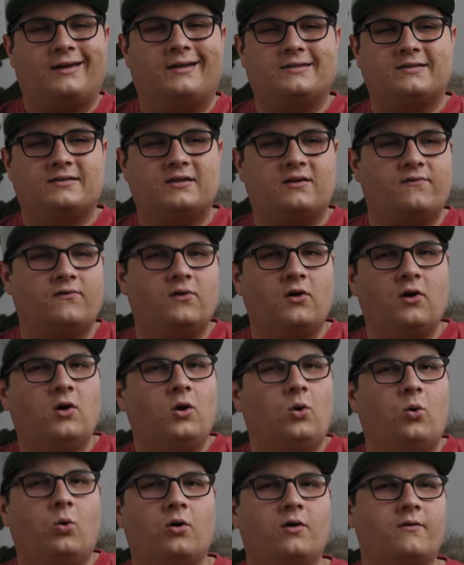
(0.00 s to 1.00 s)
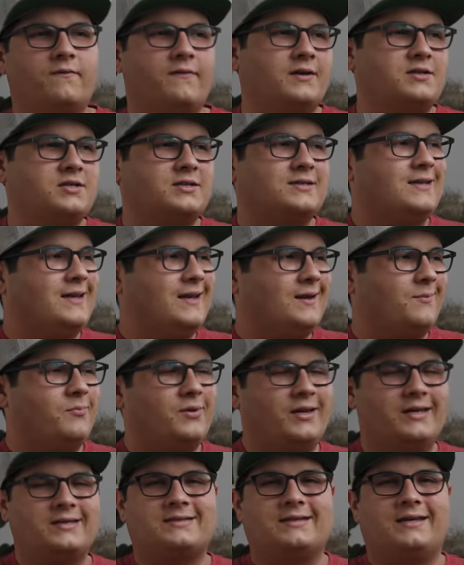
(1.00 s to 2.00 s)
kind of stuff, or if I just need a
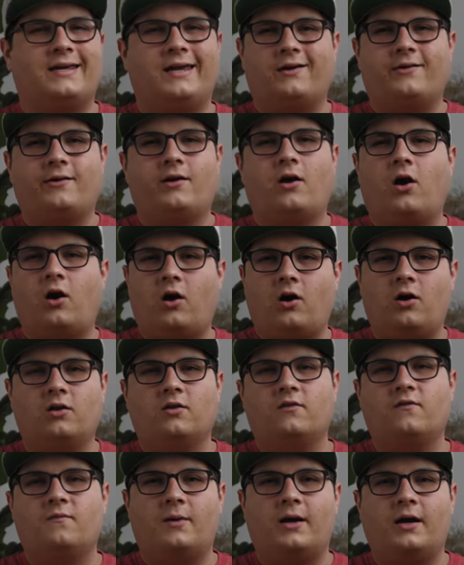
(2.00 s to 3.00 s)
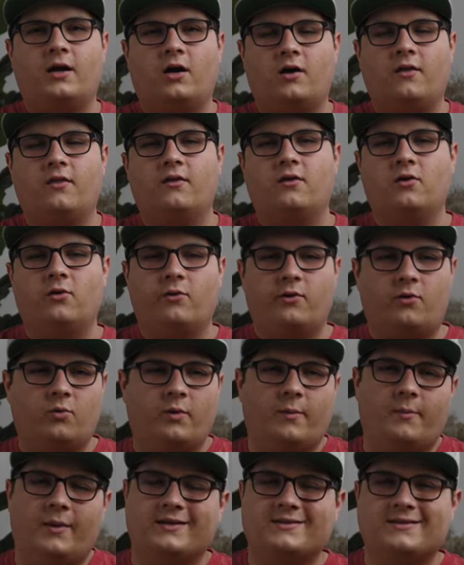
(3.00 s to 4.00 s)
place to carry all of my on-the-go
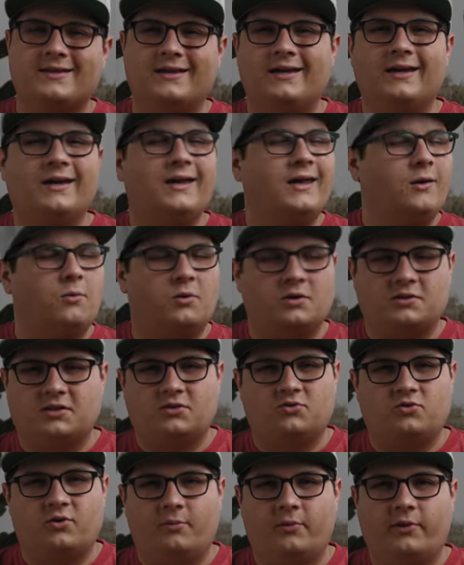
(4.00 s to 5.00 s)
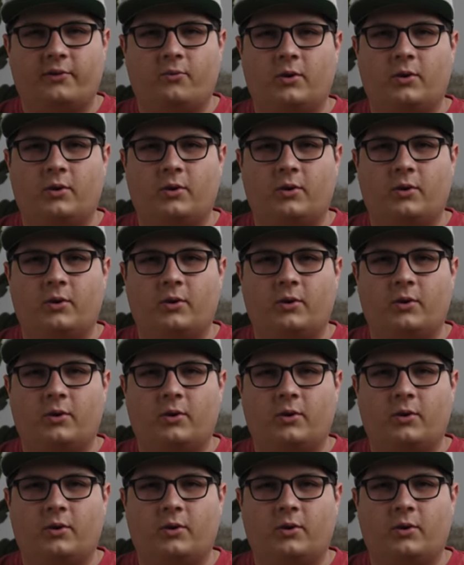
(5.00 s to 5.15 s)
equipment, it works extremely